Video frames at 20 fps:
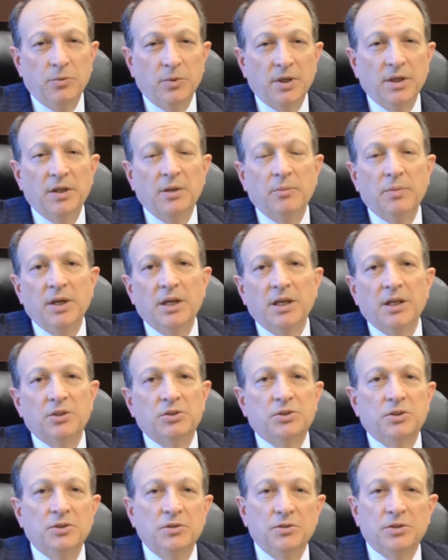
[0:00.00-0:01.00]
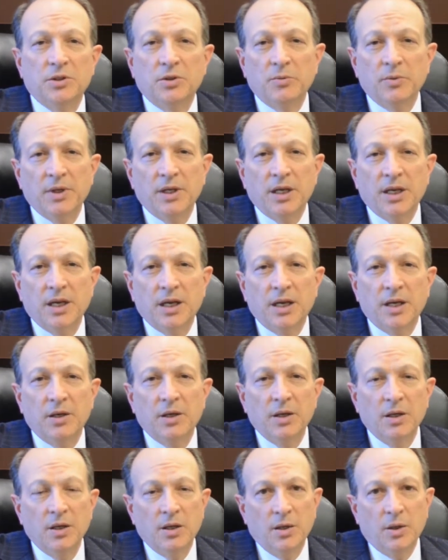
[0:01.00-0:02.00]
One of the big issues that we had
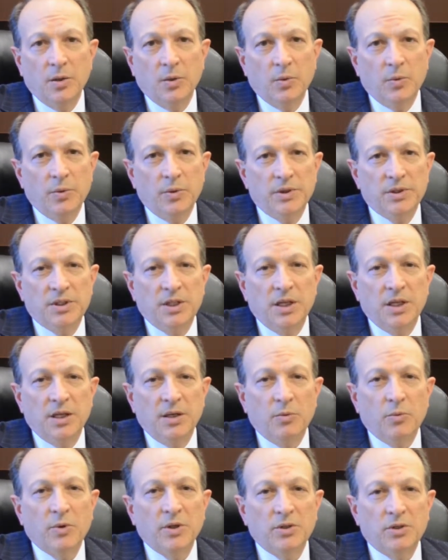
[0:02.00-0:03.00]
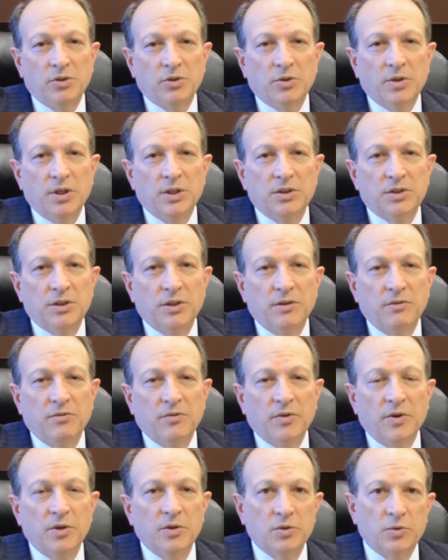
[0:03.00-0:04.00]
was that at registration,
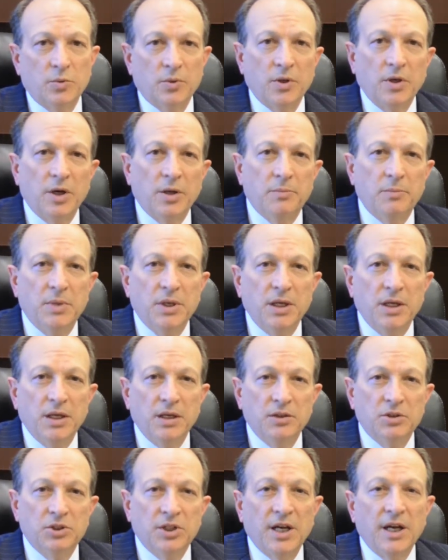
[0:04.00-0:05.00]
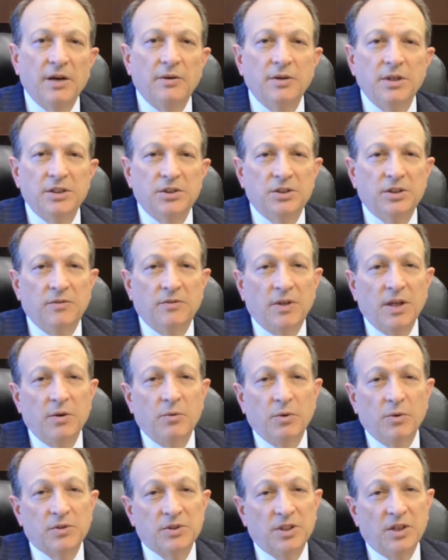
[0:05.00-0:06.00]
folks were not being challenged if they
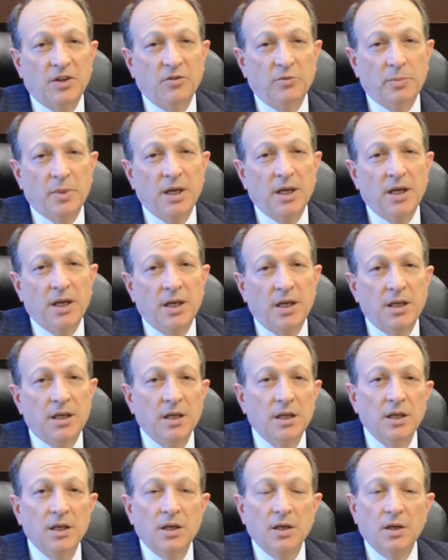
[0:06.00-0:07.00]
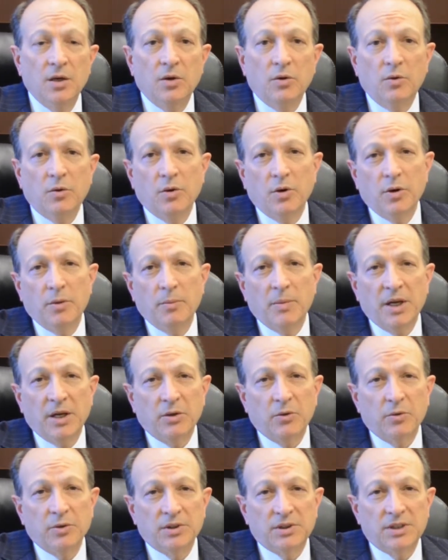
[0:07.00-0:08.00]
were self-pay or
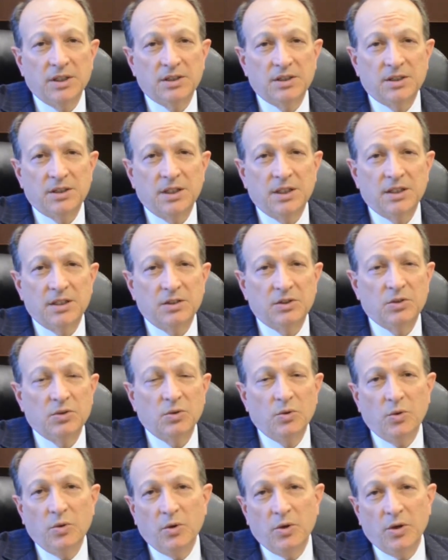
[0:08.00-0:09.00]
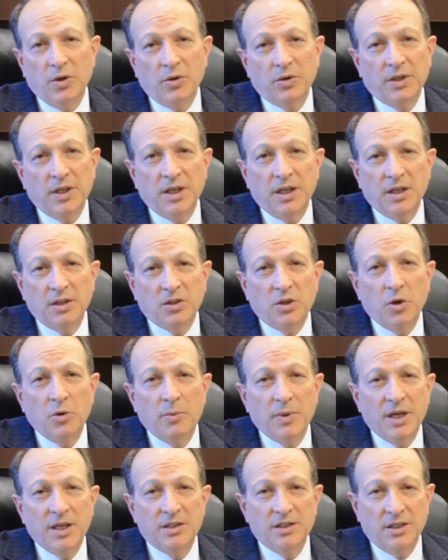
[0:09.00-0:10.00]
medical assistance or looking at
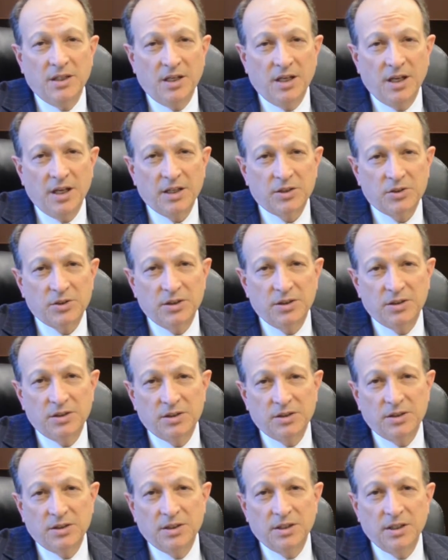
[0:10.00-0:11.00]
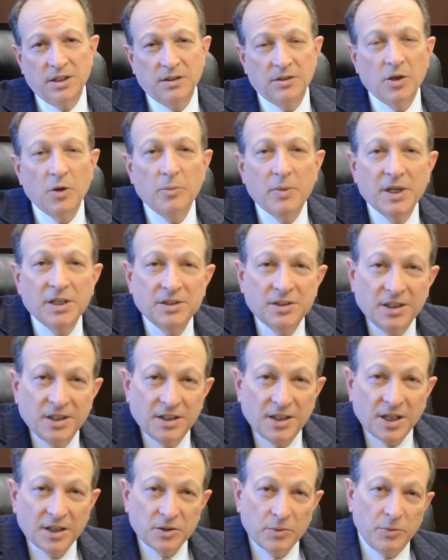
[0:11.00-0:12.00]
copays and collections, copays and
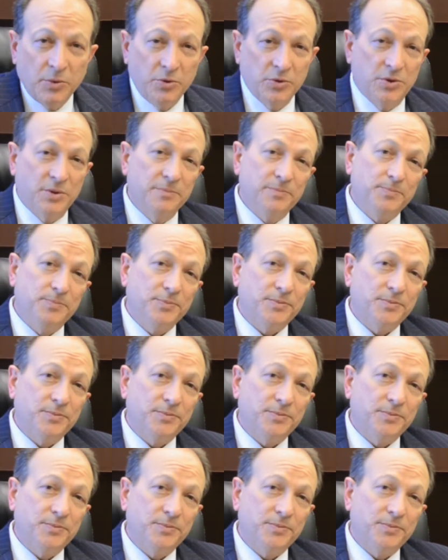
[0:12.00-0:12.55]
deductibles.